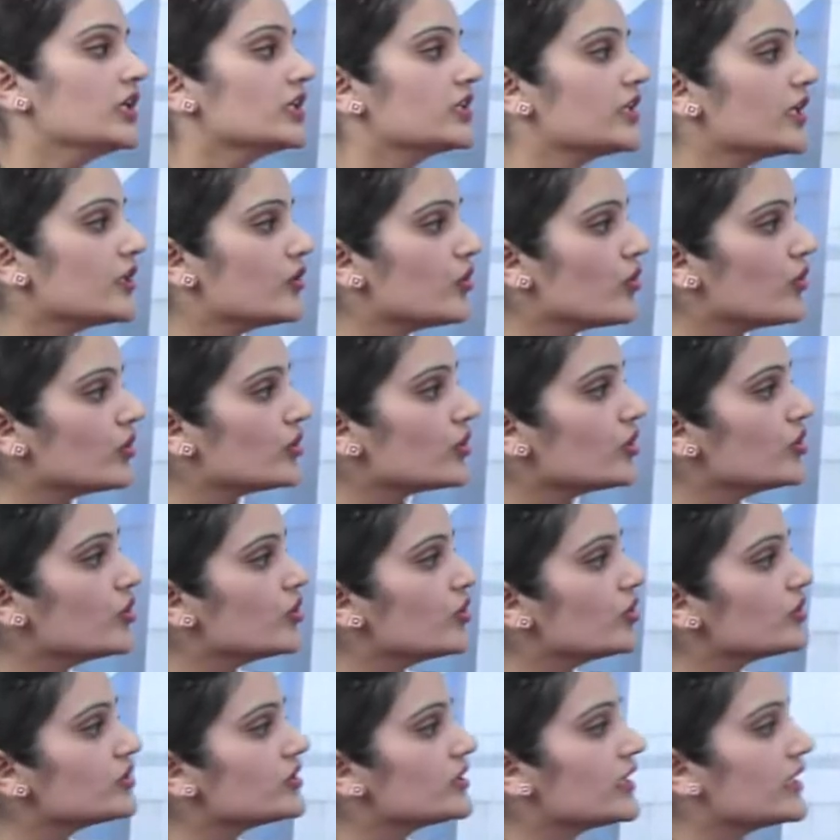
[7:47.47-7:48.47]
They don't
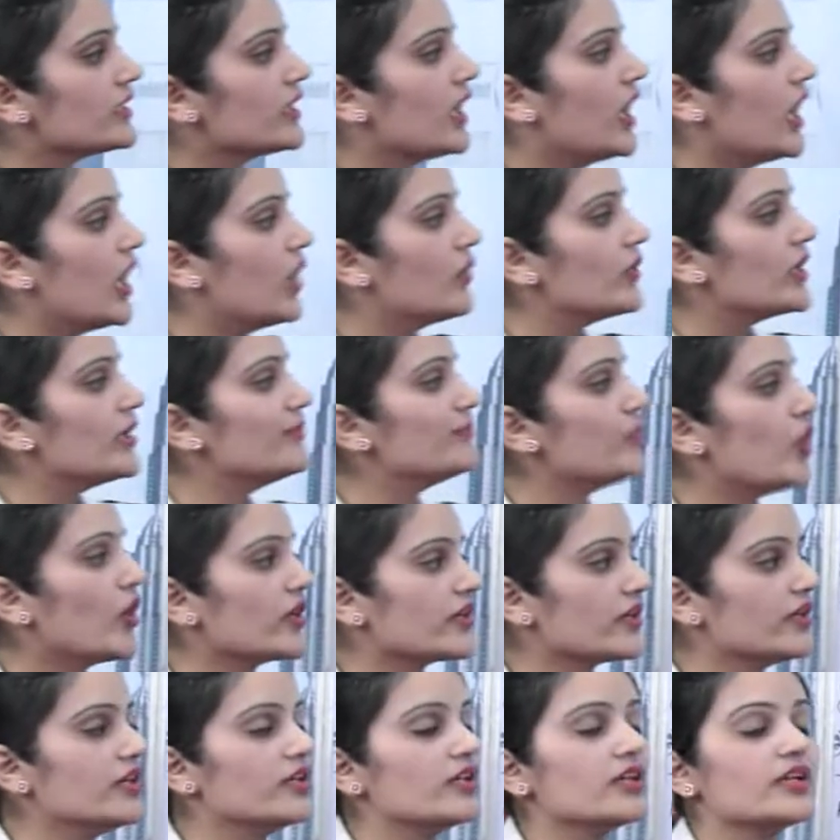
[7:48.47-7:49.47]
know that how
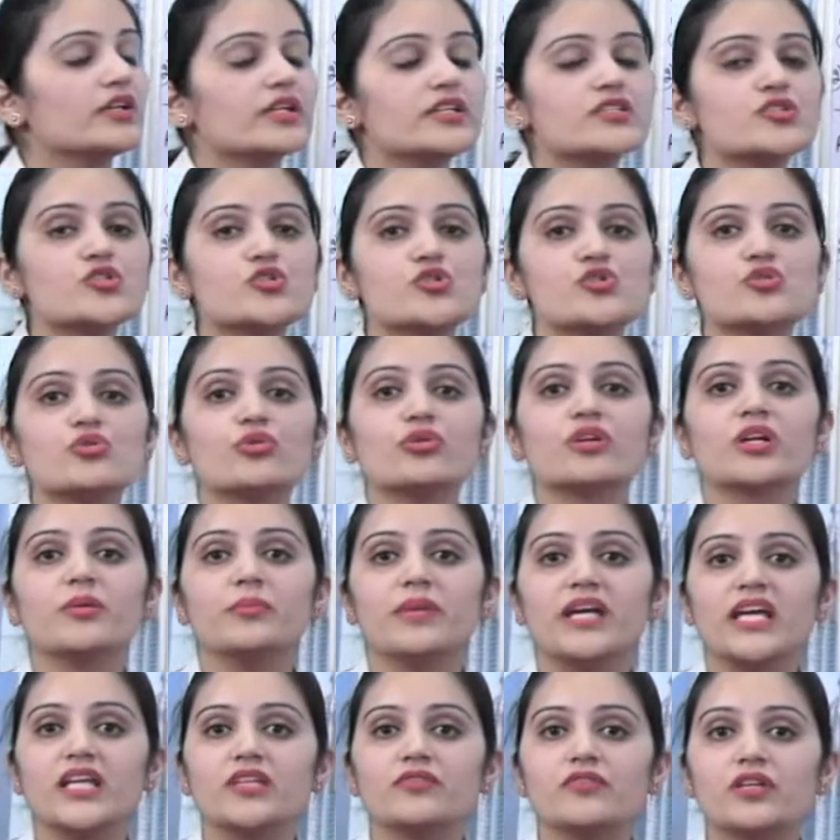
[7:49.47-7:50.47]
important it is to
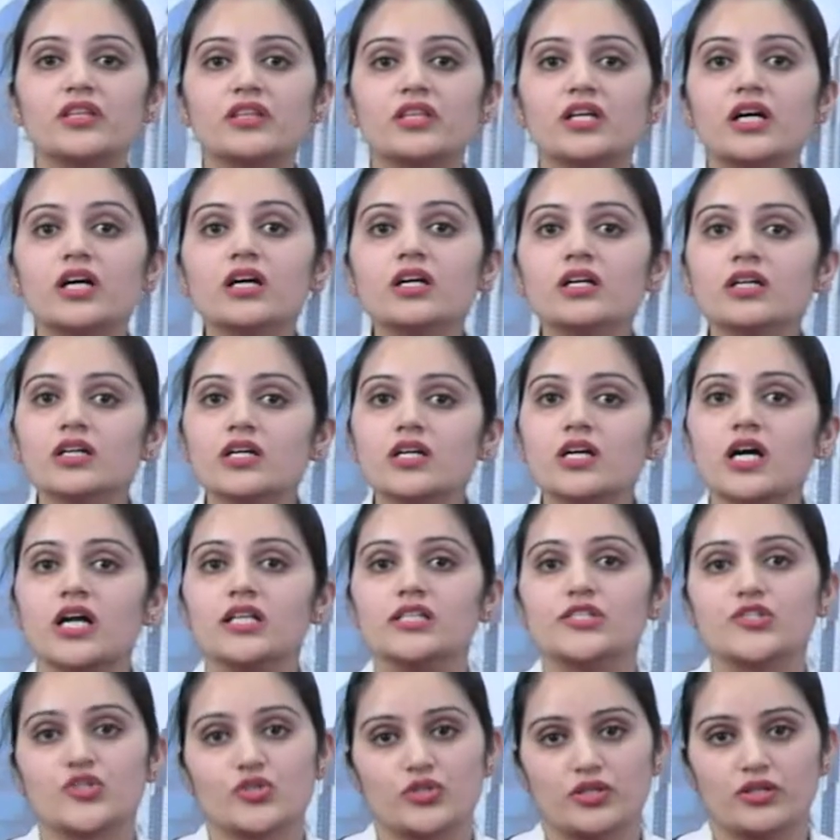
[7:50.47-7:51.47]
remain with the
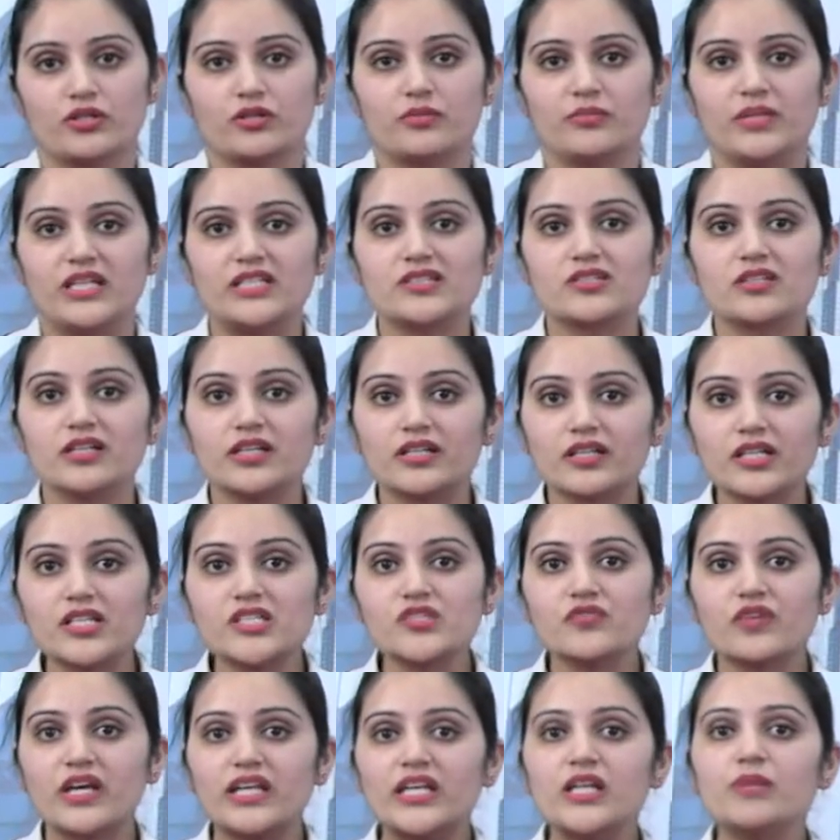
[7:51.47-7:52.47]
culture. Means it
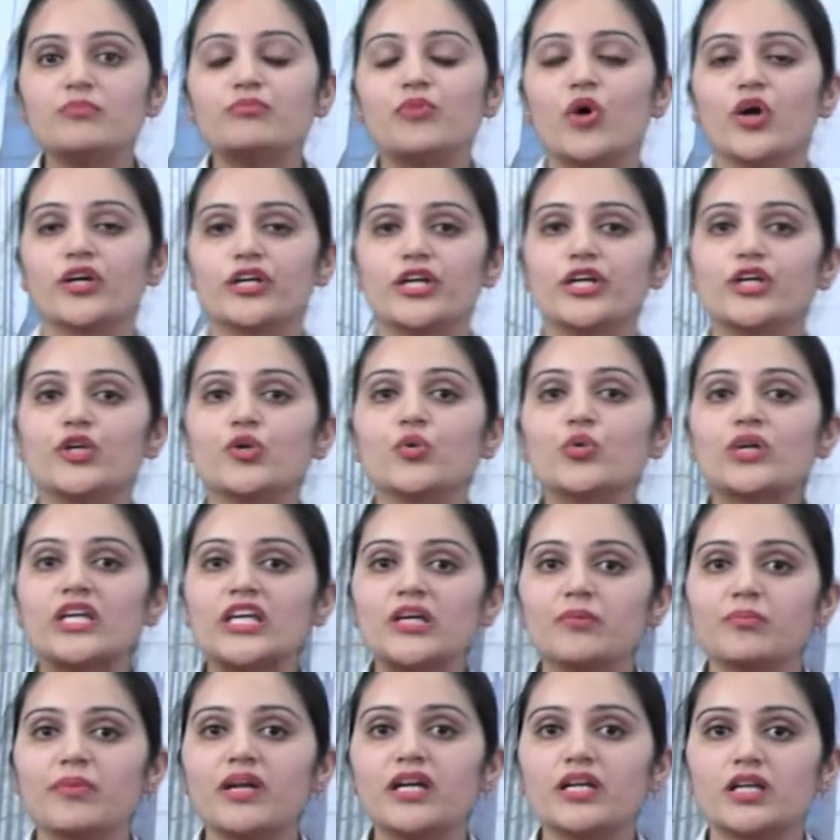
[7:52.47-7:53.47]
is very important to
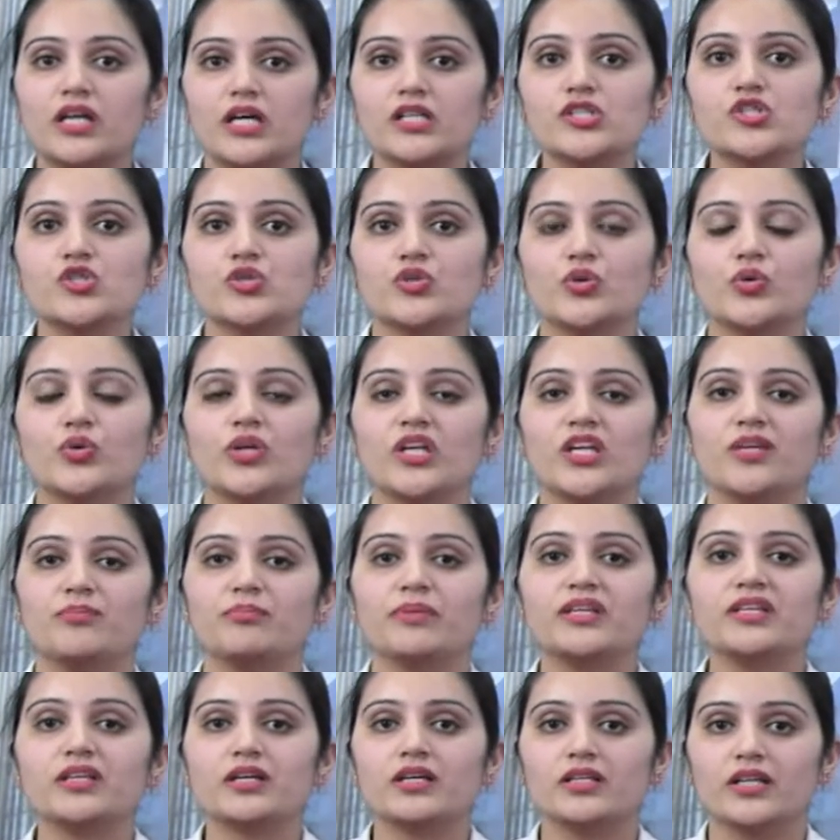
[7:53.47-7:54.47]
keep in touch, to
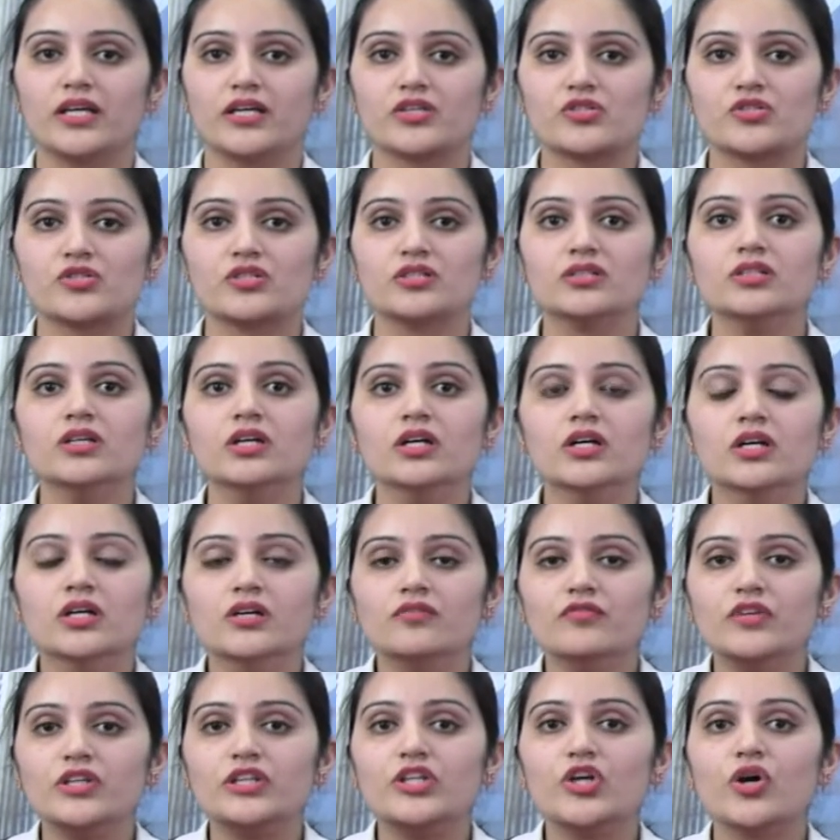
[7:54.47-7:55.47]
keep in connection
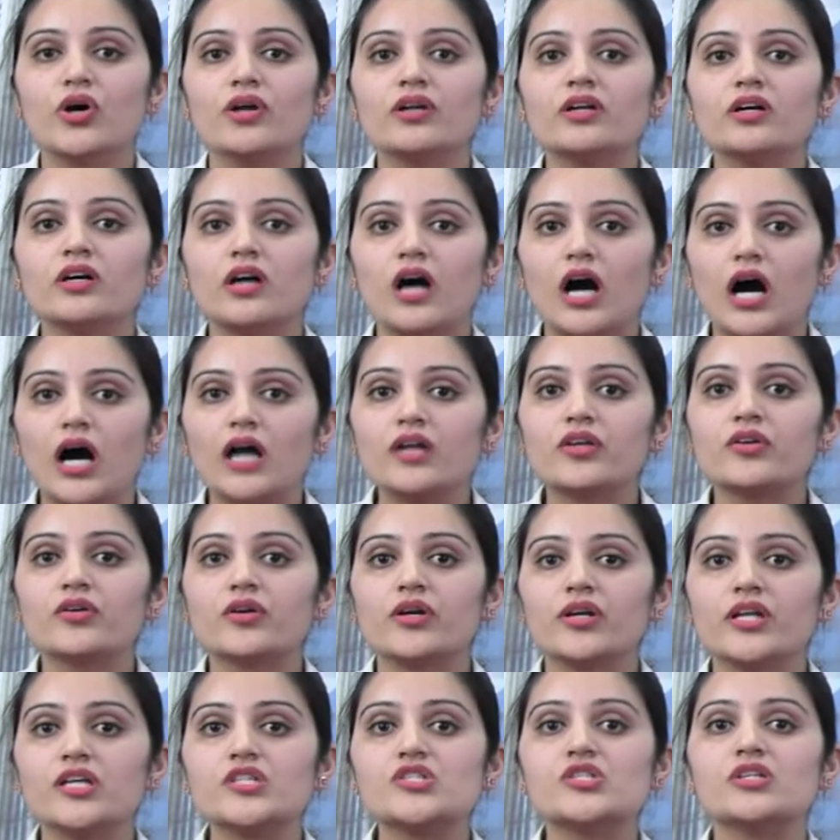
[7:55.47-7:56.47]
with your art,
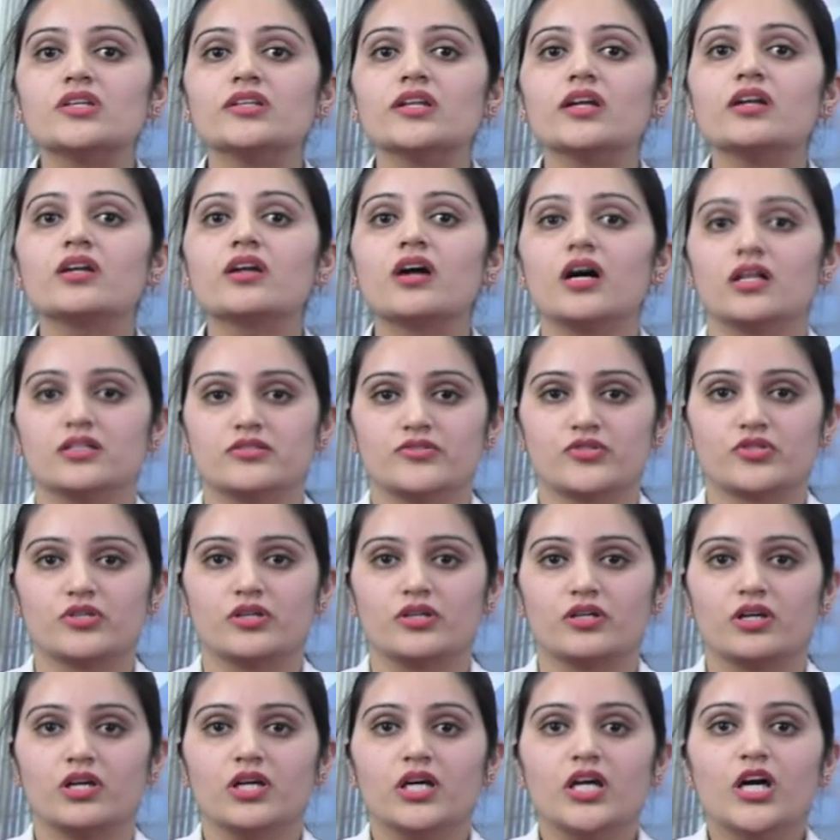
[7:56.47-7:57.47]
tradition and
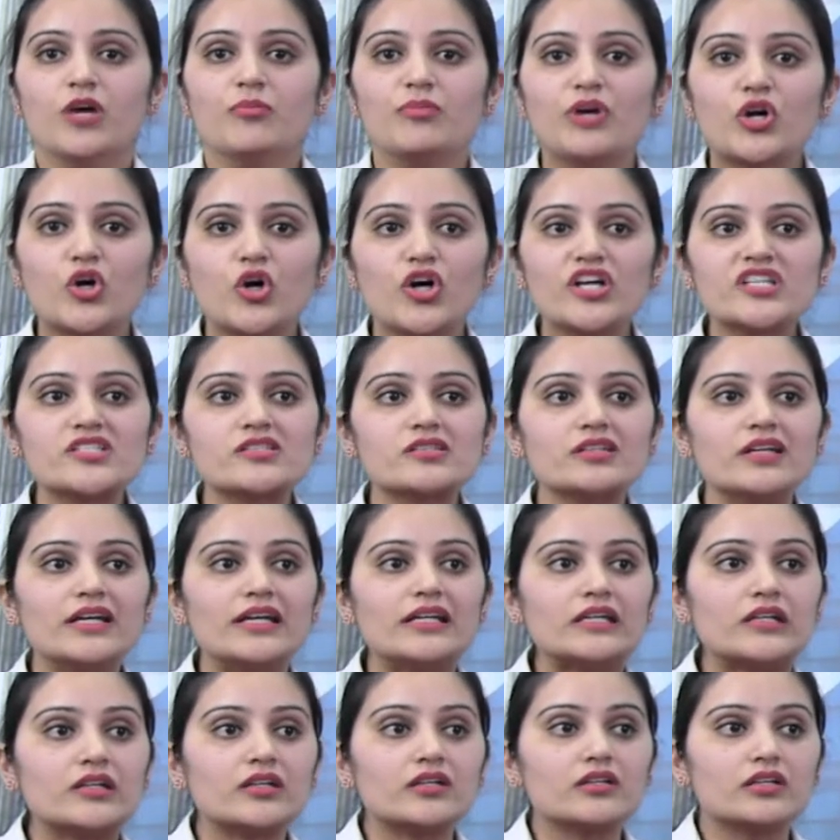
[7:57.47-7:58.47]
culture, because
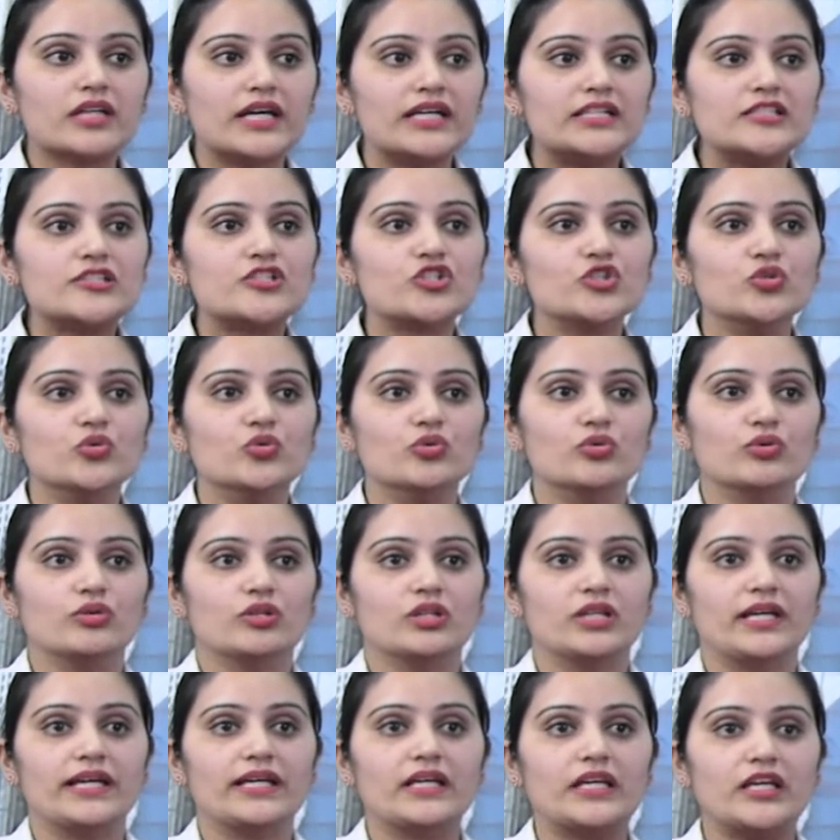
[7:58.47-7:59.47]
it tells you,
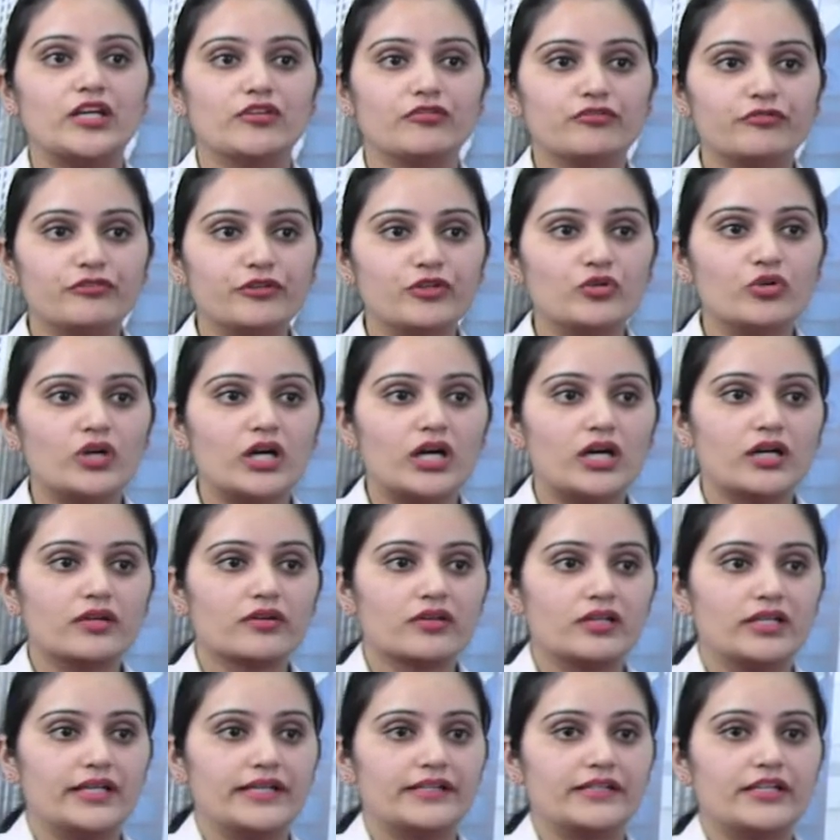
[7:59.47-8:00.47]
like, if you are
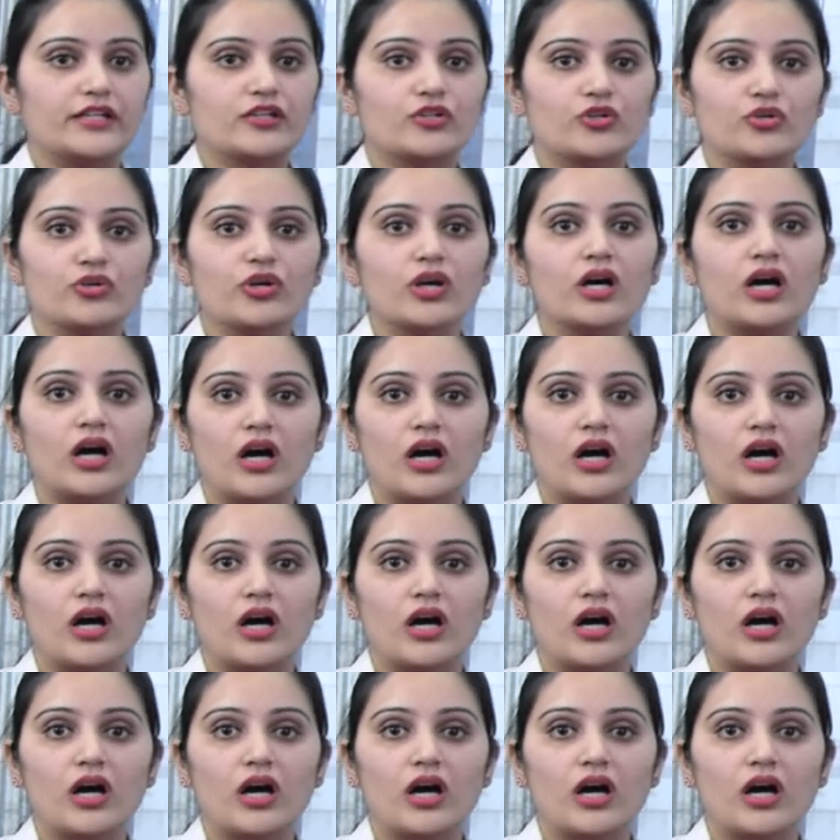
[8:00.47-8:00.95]
relating to your